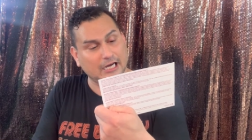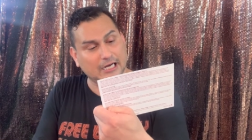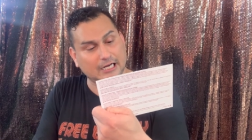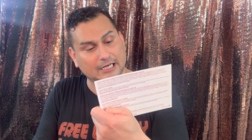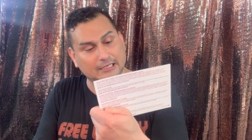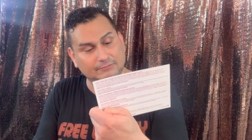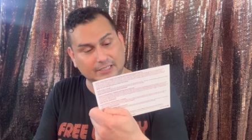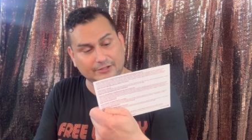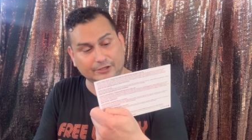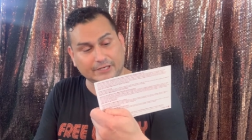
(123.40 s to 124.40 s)

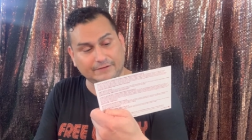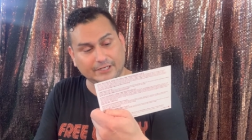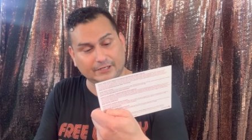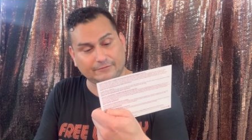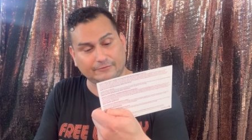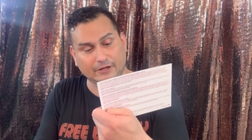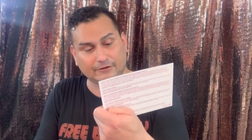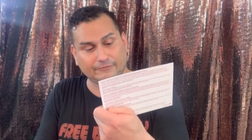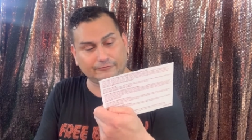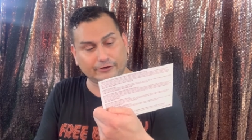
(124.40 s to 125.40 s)
They're giving
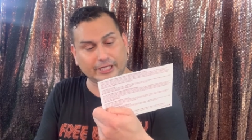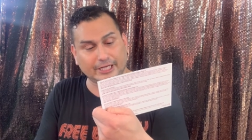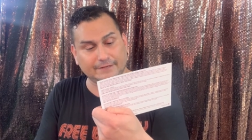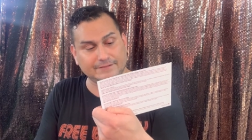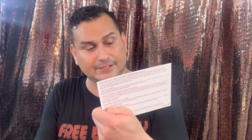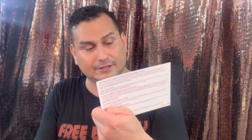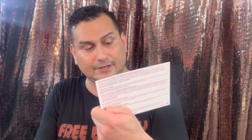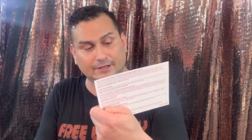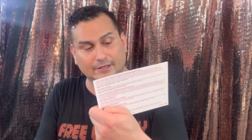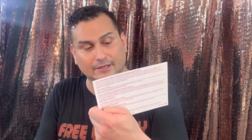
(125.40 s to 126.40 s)
a free gifts
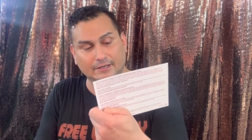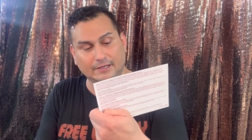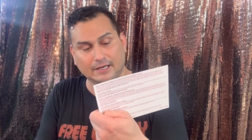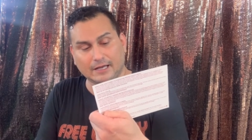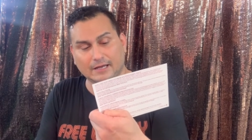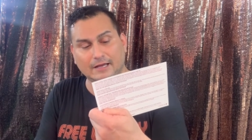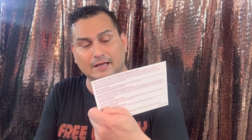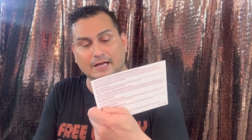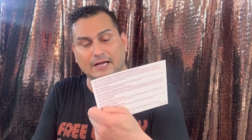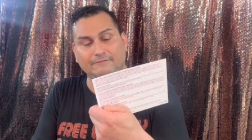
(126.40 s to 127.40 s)

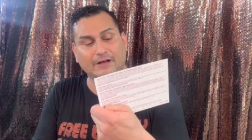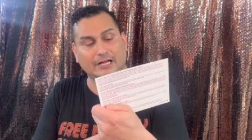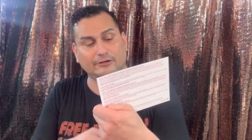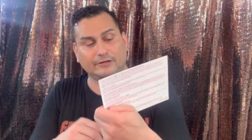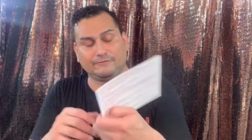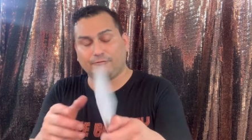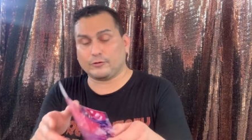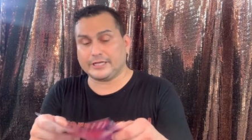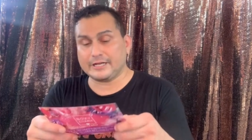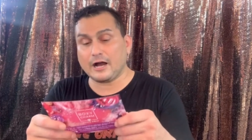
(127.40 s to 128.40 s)
valued at
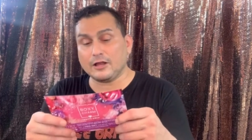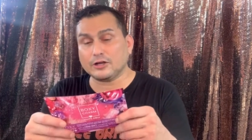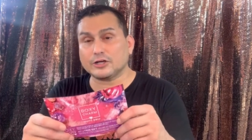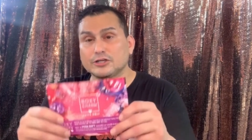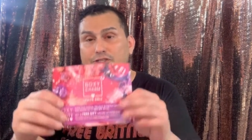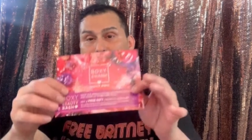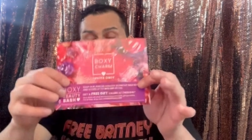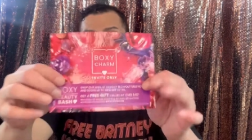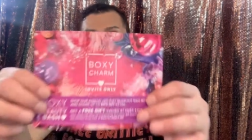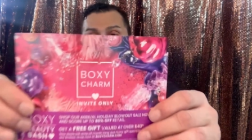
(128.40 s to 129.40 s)

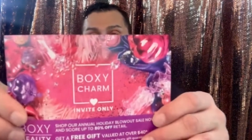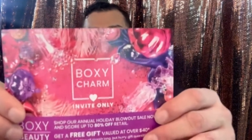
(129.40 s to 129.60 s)
$40. So